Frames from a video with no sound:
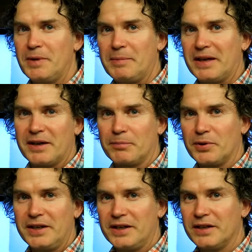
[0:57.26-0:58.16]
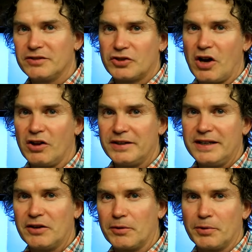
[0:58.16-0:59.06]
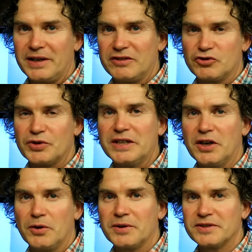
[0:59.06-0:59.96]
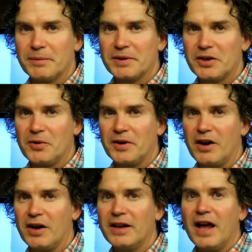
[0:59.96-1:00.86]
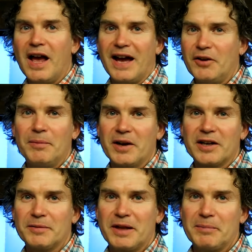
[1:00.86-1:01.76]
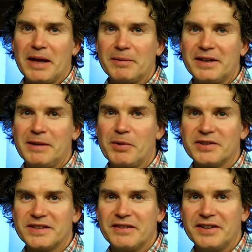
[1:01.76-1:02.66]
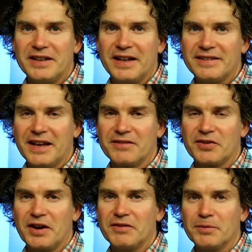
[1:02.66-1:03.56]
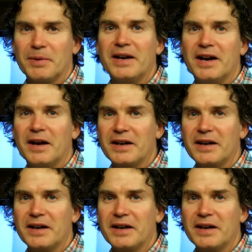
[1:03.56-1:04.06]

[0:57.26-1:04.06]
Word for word: maybe get a breeding colony or a breeding trio or something going on. I know I'm not gonna be able to keep all seven in that tank forever, but uh,